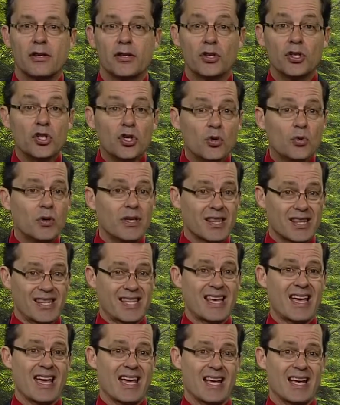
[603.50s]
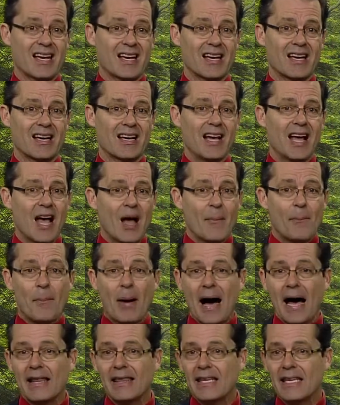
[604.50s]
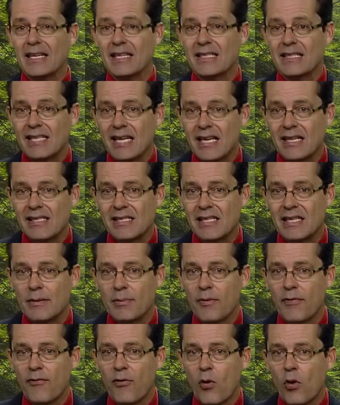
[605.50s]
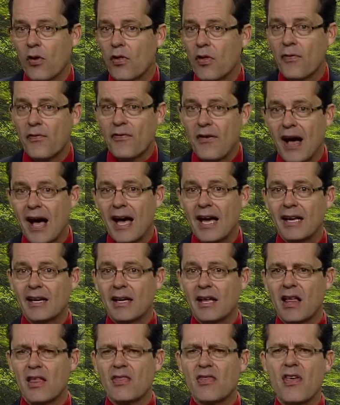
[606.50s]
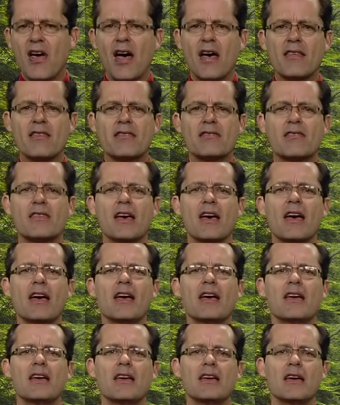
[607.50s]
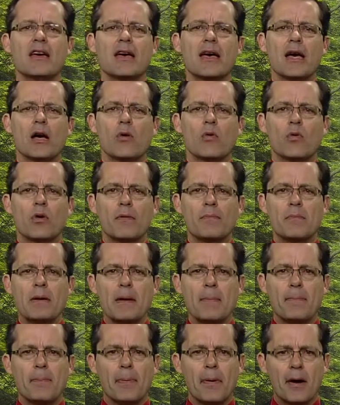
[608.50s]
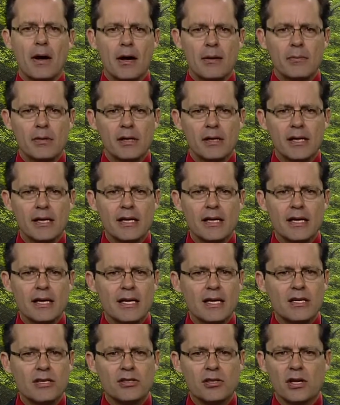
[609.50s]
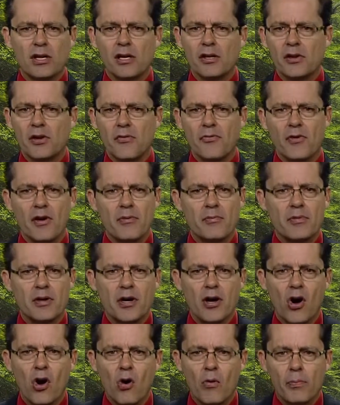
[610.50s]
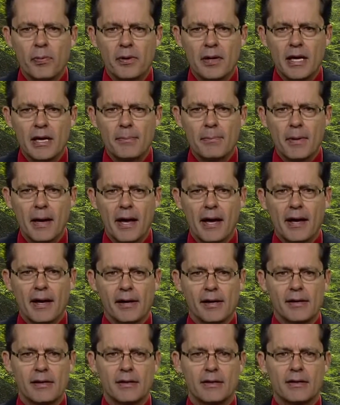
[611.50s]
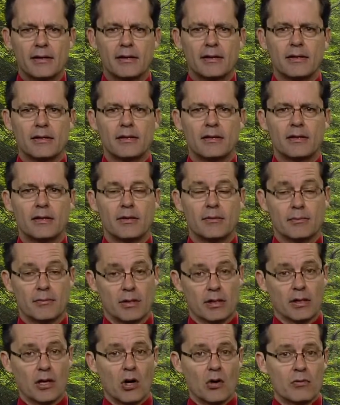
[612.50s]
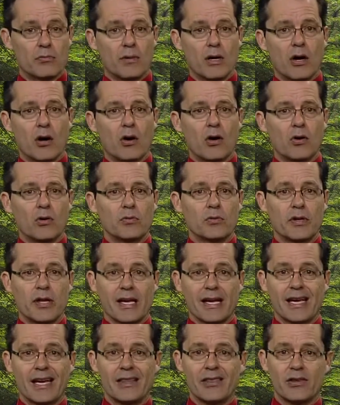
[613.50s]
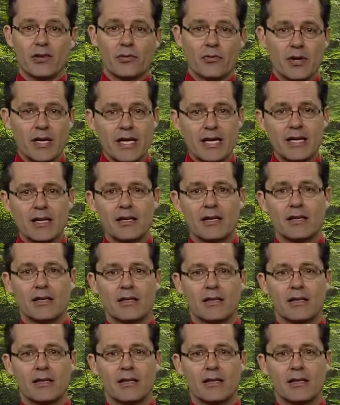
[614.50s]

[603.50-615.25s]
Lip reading: You would think by the intensity before the fight that they would be pummeling each other from the opening bell. But lo and behold, when they get in the ring,